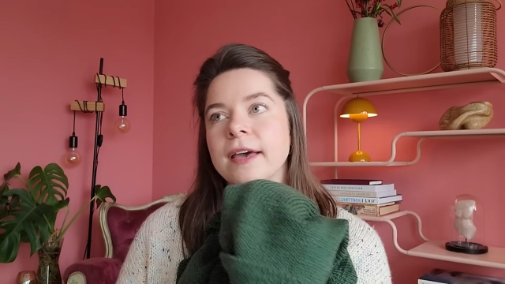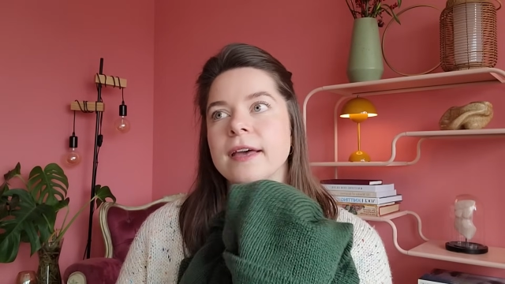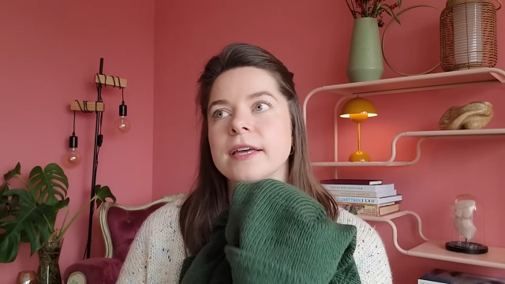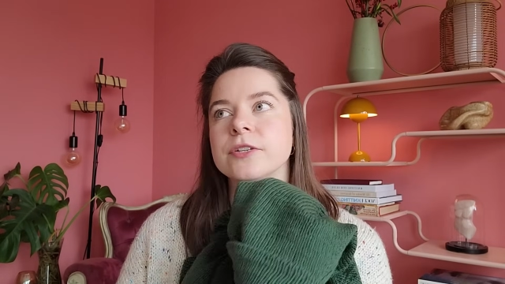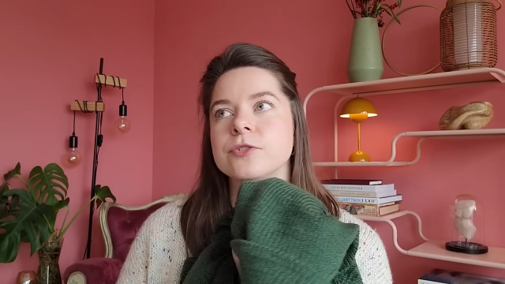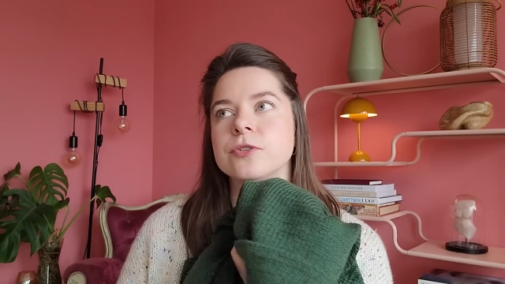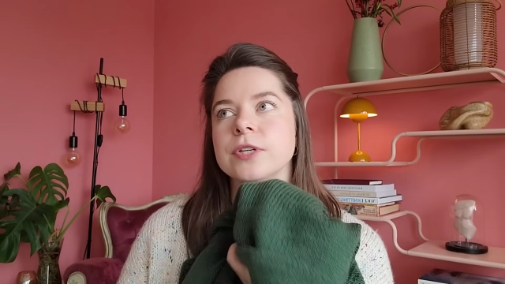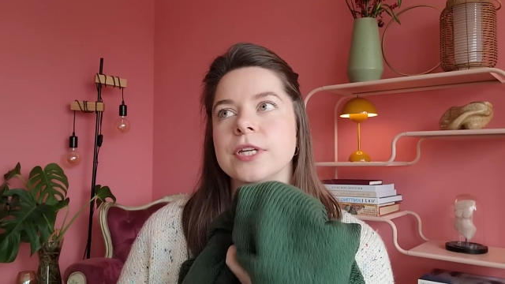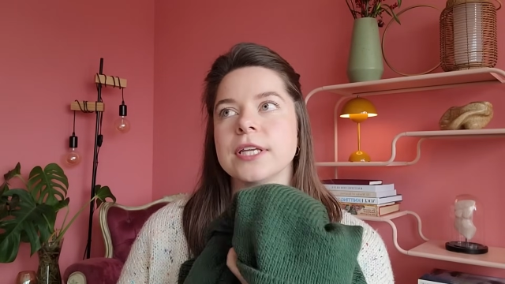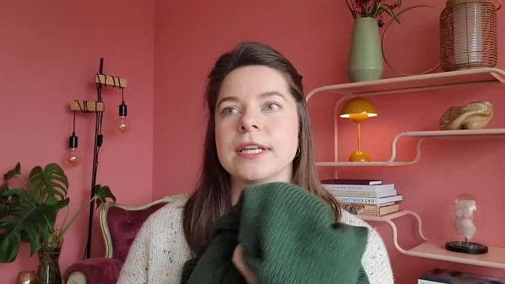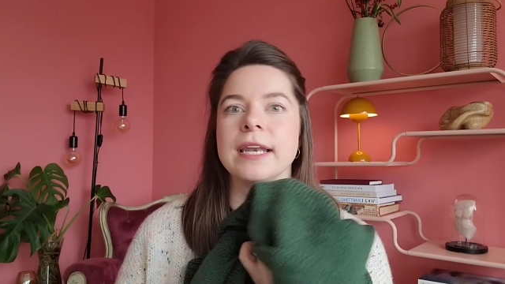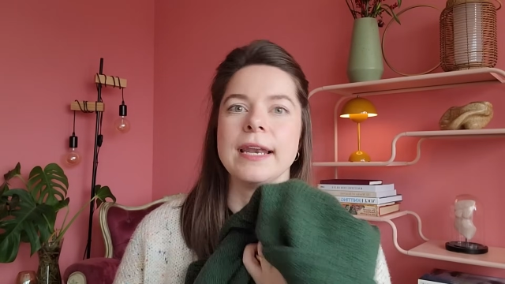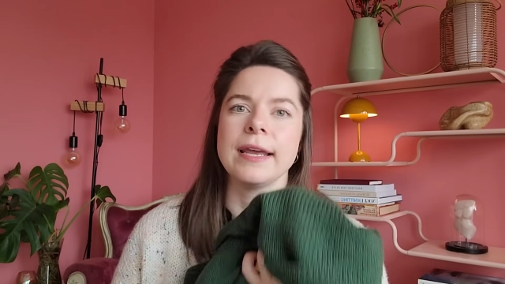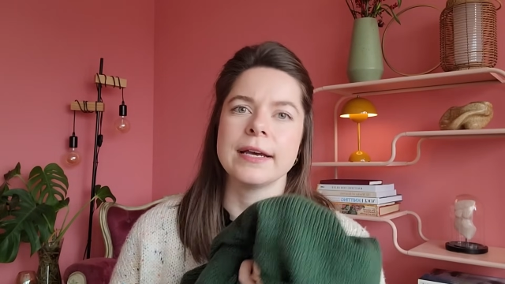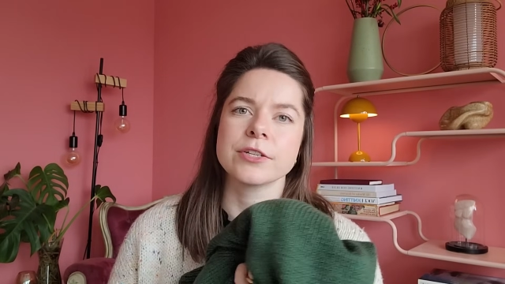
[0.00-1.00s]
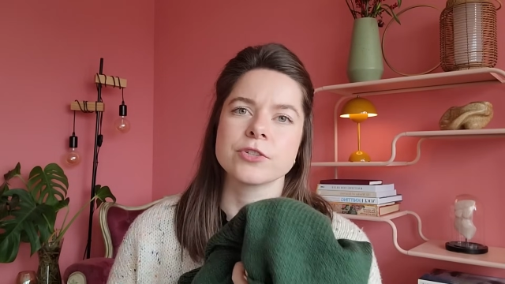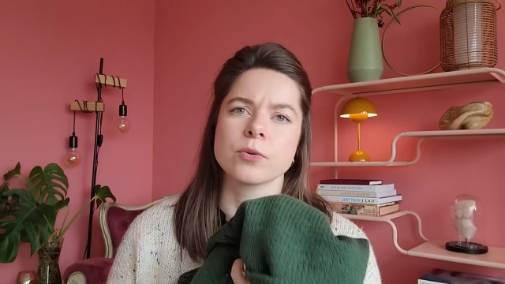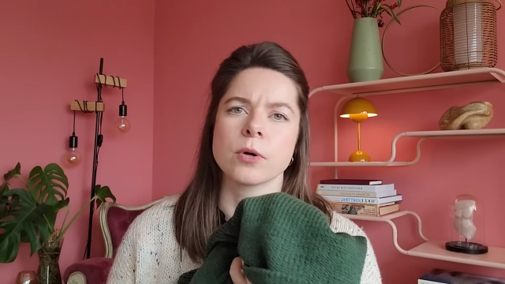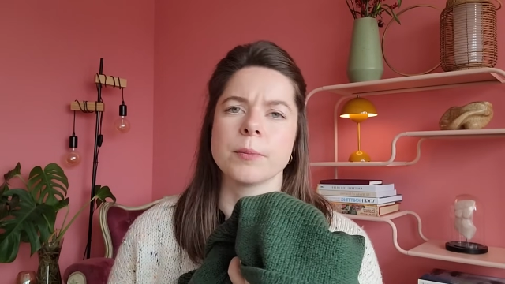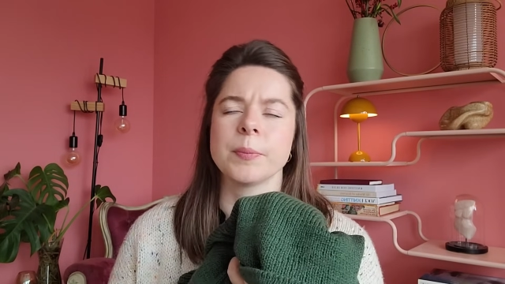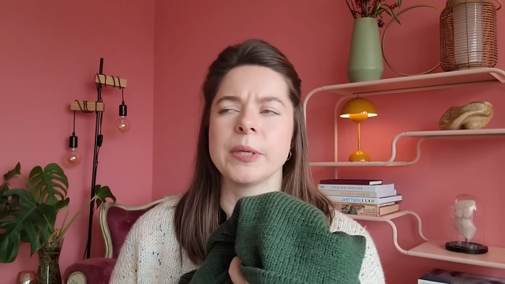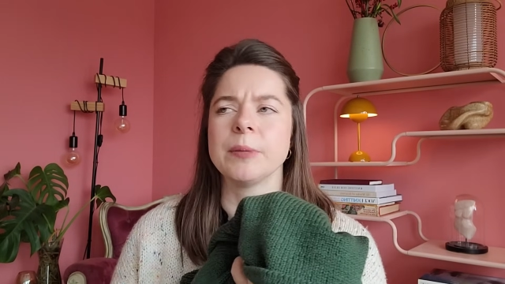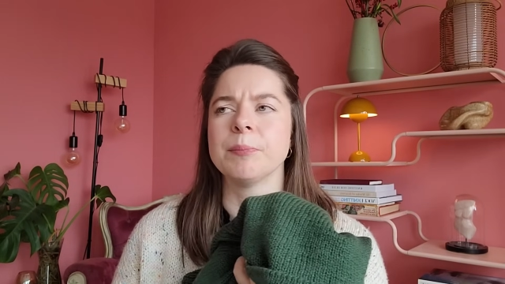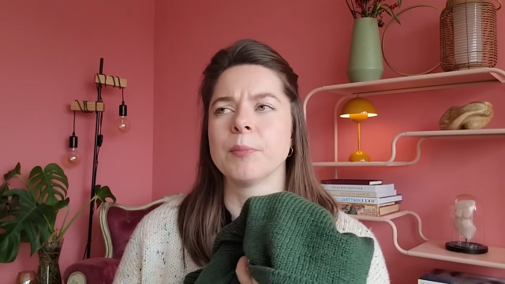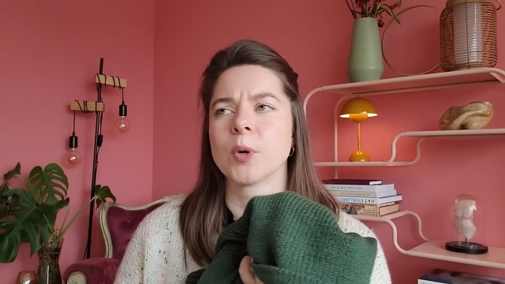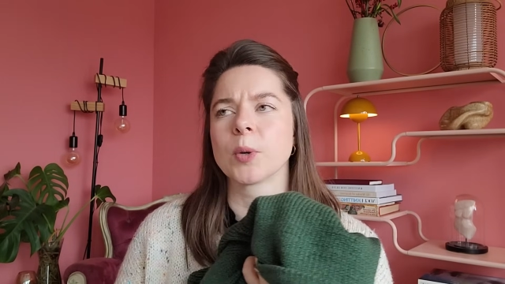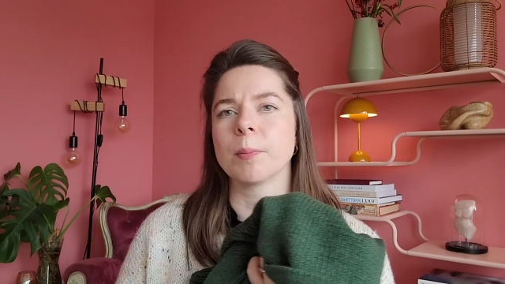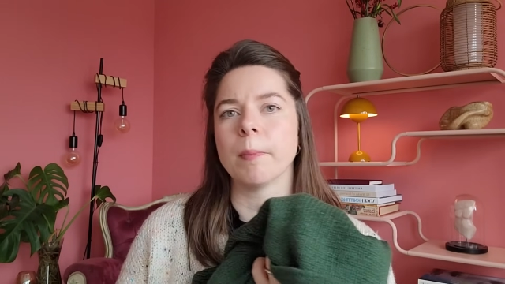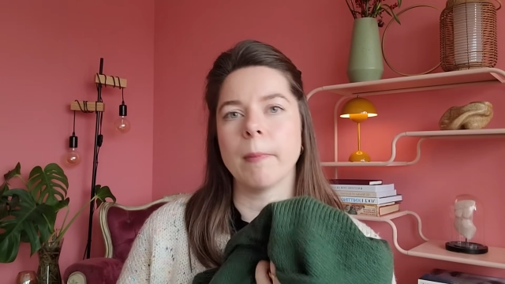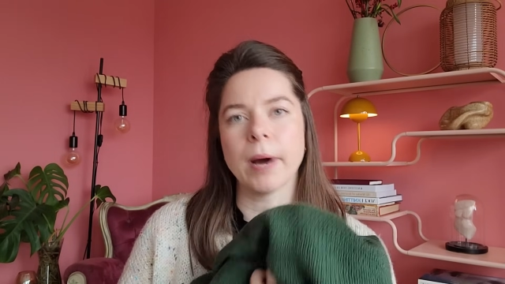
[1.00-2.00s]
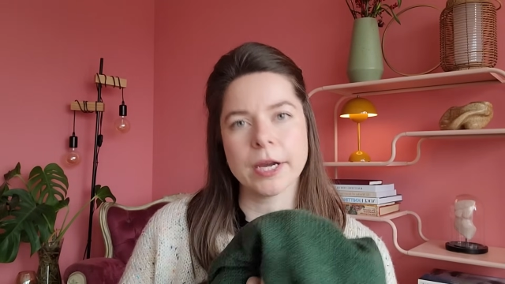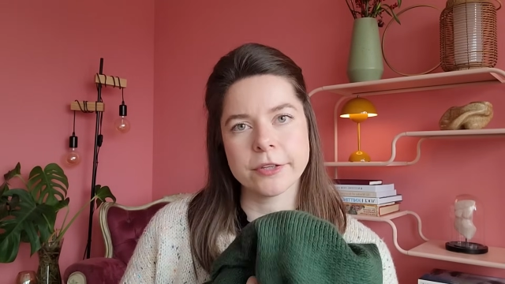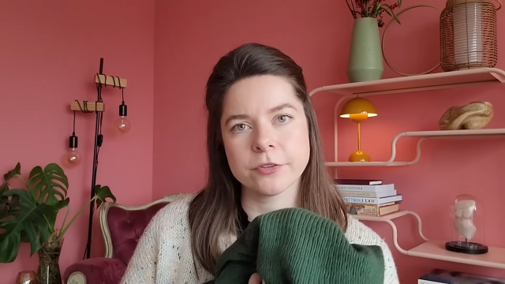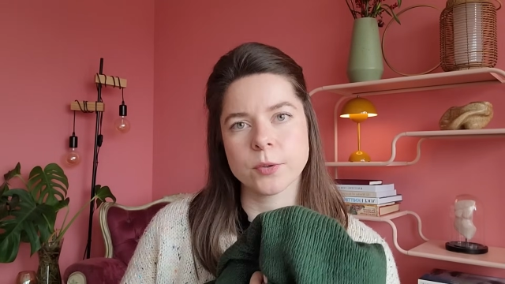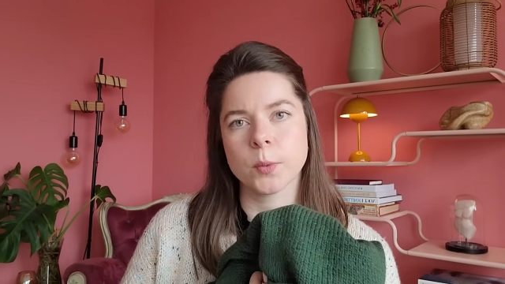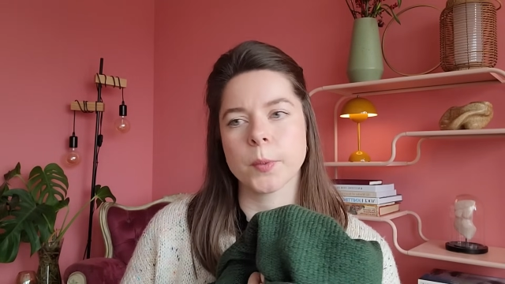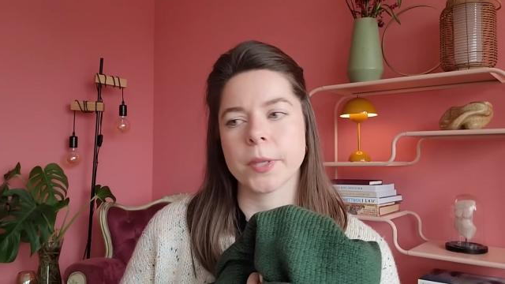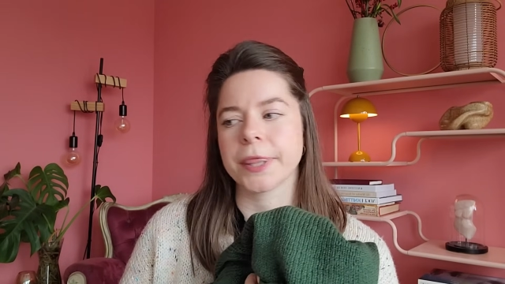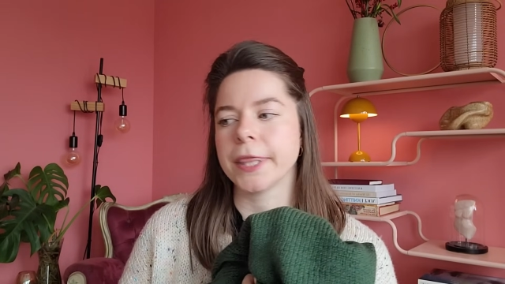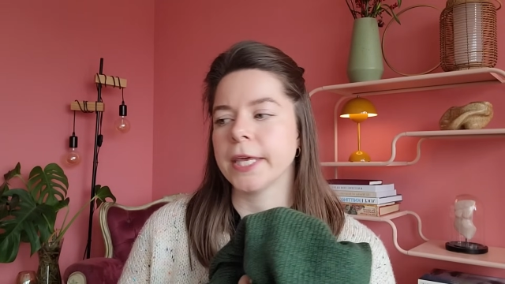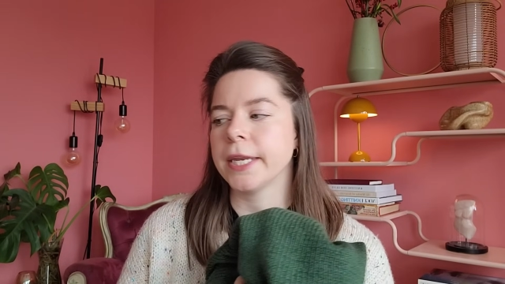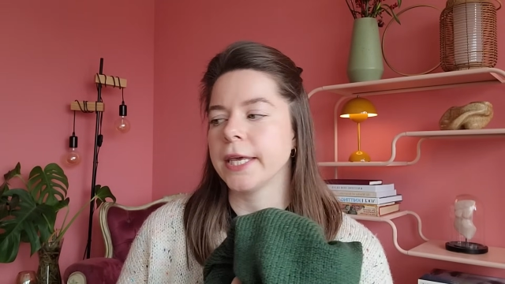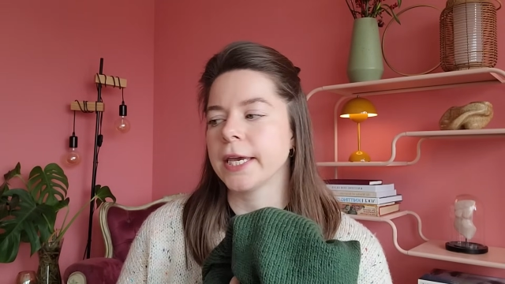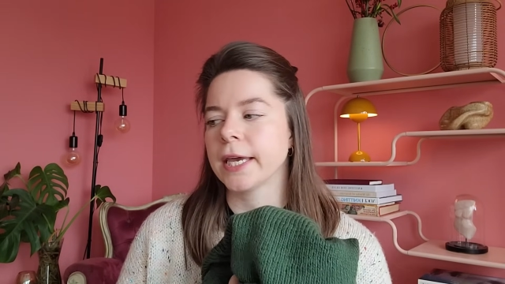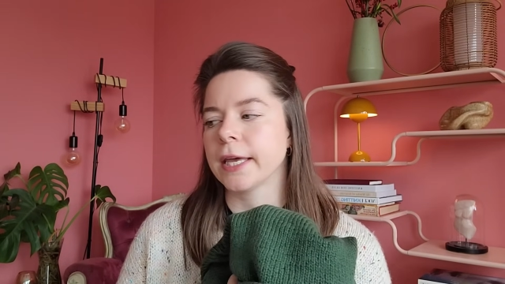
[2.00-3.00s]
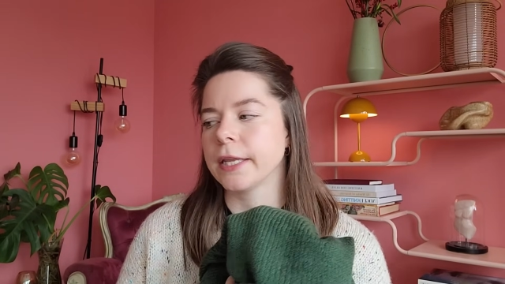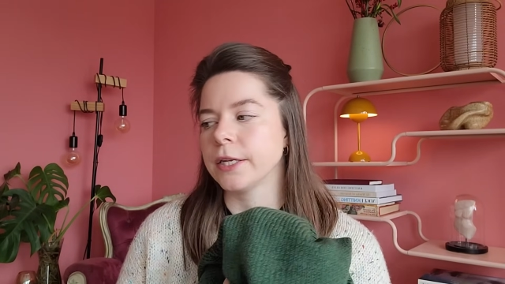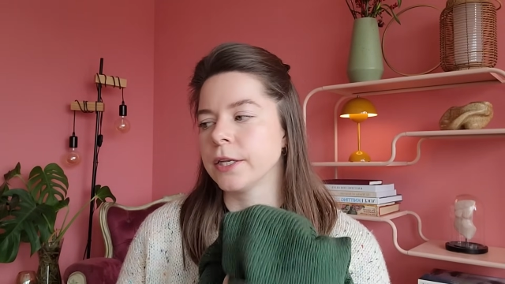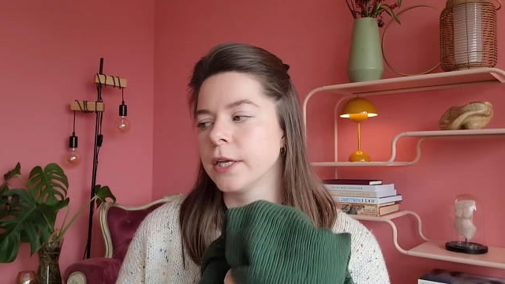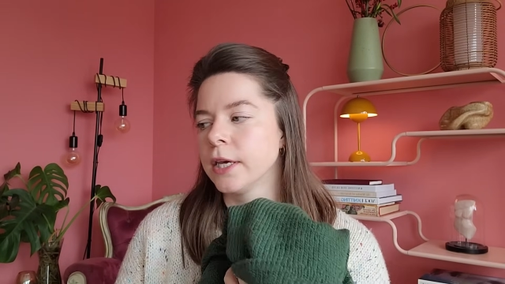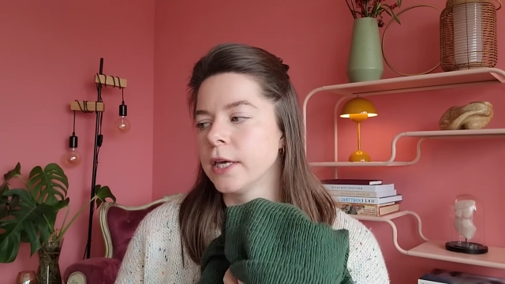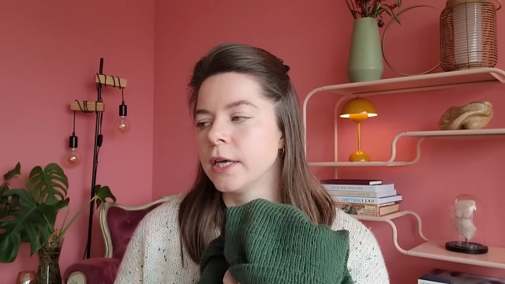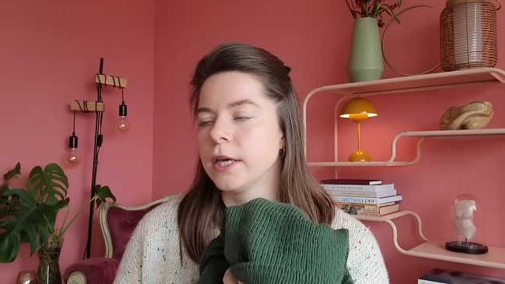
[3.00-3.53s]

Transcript: is to knit less or be more mindful with knitting and